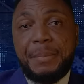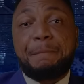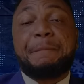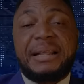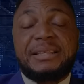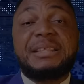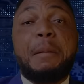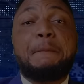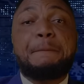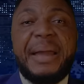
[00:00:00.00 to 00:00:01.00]
But
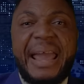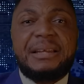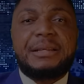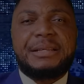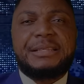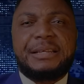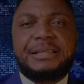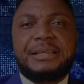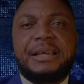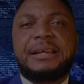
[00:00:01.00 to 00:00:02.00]
the main
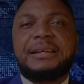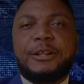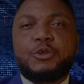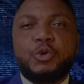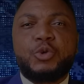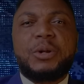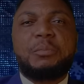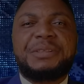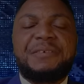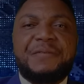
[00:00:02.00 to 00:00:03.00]
reasons that usually
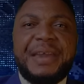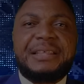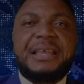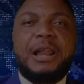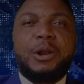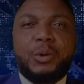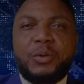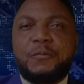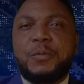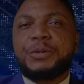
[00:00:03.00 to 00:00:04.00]
motivate a lot
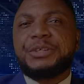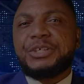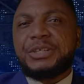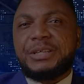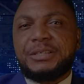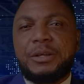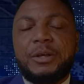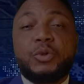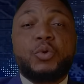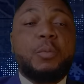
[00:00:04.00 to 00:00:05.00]
of politicians
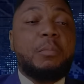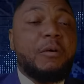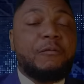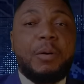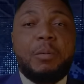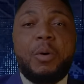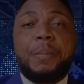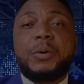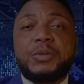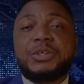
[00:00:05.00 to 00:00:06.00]
to move from
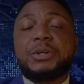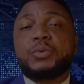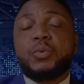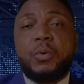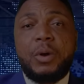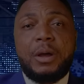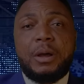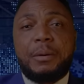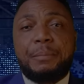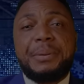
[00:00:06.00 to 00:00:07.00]
opposition to
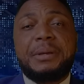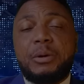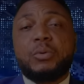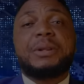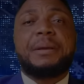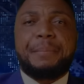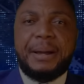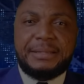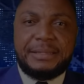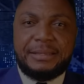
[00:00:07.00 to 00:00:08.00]
being a ruling
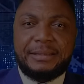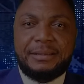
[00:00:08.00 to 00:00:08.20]
party,